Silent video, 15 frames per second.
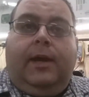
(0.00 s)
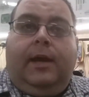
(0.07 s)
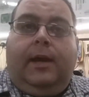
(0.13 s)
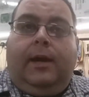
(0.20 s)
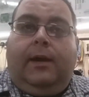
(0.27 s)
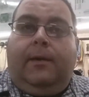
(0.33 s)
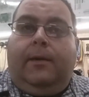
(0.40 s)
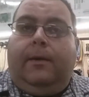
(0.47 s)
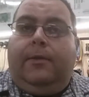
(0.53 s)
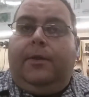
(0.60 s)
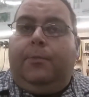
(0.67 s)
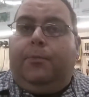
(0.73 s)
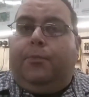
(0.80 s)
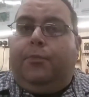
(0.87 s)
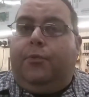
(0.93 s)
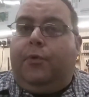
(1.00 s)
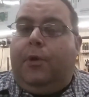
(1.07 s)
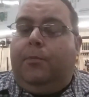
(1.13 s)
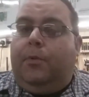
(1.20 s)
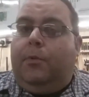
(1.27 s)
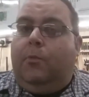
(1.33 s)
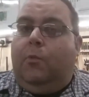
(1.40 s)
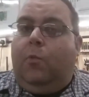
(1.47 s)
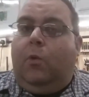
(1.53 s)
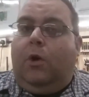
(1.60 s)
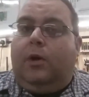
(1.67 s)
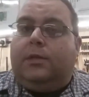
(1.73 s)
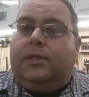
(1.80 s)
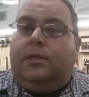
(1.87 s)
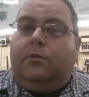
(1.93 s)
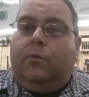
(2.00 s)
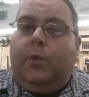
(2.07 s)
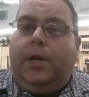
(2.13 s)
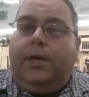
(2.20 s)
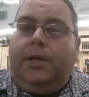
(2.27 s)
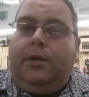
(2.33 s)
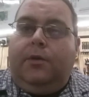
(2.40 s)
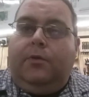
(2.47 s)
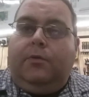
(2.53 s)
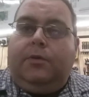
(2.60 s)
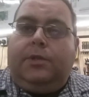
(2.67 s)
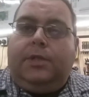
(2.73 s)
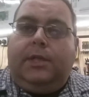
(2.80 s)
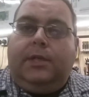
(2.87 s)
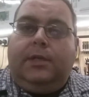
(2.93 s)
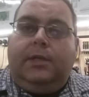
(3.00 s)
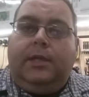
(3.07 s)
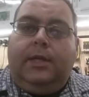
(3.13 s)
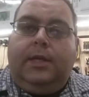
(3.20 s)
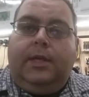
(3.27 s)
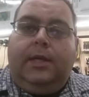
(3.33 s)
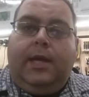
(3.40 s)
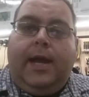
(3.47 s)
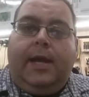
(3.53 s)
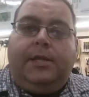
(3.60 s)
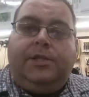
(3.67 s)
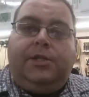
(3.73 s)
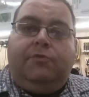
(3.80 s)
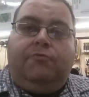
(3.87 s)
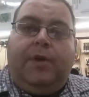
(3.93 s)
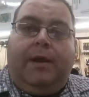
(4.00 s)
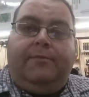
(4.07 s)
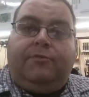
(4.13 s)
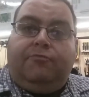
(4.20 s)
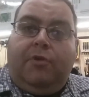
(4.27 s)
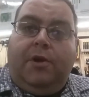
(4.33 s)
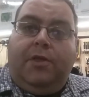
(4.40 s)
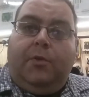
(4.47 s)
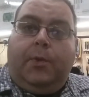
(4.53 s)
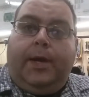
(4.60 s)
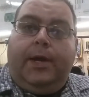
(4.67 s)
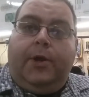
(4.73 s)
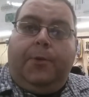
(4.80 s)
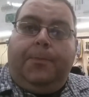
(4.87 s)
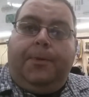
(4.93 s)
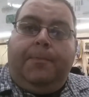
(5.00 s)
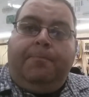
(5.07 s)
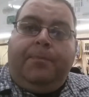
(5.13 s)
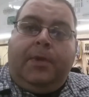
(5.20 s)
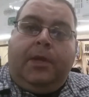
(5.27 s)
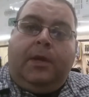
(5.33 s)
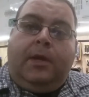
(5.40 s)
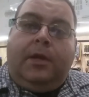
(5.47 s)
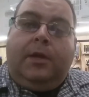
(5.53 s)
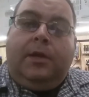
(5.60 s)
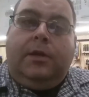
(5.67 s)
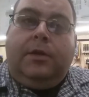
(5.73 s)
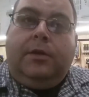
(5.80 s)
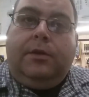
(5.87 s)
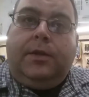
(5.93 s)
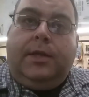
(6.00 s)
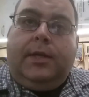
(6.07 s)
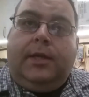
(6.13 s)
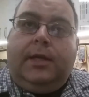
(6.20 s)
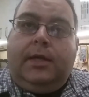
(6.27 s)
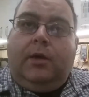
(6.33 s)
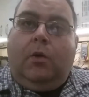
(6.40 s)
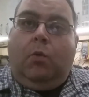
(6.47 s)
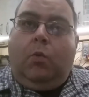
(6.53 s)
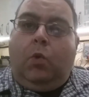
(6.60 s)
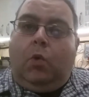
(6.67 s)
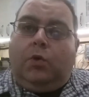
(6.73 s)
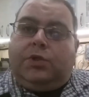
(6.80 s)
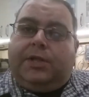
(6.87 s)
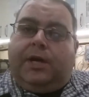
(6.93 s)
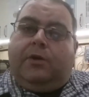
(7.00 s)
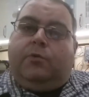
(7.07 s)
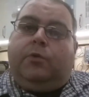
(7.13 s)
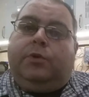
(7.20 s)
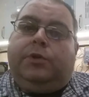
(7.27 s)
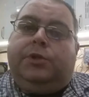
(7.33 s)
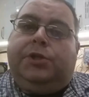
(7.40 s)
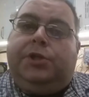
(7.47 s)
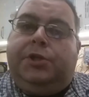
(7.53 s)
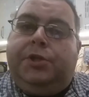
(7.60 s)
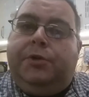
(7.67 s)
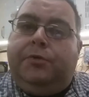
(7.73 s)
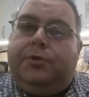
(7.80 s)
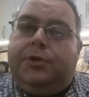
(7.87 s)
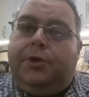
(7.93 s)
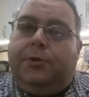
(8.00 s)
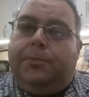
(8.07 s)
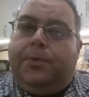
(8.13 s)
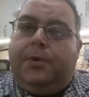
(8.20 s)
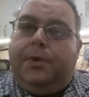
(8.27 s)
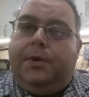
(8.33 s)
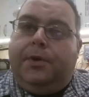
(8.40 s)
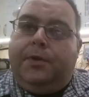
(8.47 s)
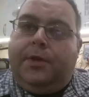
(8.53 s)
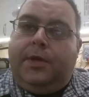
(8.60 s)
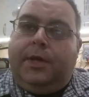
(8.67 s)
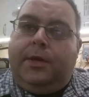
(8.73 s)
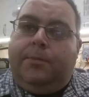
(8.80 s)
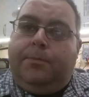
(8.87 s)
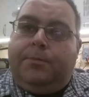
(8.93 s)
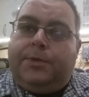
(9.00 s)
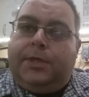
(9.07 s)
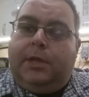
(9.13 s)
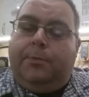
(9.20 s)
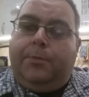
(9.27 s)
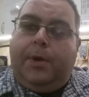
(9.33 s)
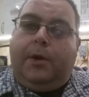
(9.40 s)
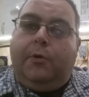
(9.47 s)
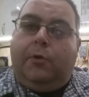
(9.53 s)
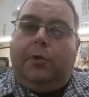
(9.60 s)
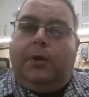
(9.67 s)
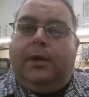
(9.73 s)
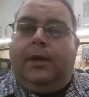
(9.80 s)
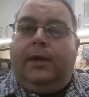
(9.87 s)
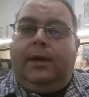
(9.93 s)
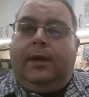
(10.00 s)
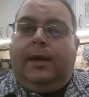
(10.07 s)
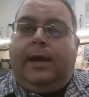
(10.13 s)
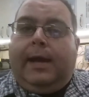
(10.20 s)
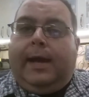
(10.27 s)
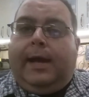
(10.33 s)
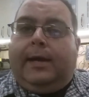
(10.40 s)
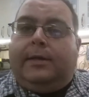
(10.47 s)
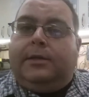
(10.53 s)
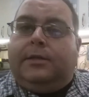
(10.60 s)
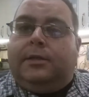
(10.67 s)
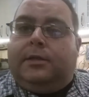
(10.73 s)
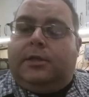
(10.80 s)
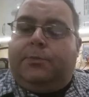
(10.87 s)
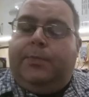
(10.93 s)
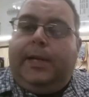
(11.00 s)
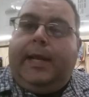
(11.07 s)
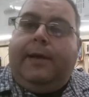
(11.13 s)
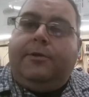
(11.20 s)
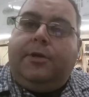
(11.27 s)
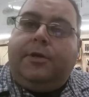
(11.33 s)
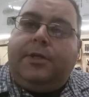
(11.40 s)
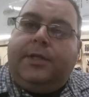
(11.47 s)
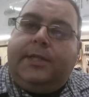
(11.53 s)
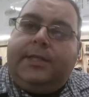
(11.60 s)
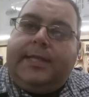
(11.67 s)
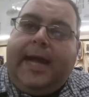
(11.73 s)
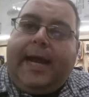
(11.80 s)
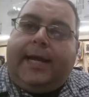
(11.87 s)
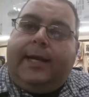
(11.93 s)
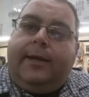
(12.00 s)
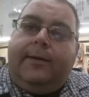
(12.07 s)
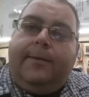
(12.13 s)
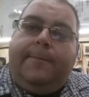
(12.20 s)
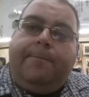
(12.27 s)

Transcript: The problem was that when you turn the engine revs right the way up, the water would shoot up the tiller pole and spill out onto the deck.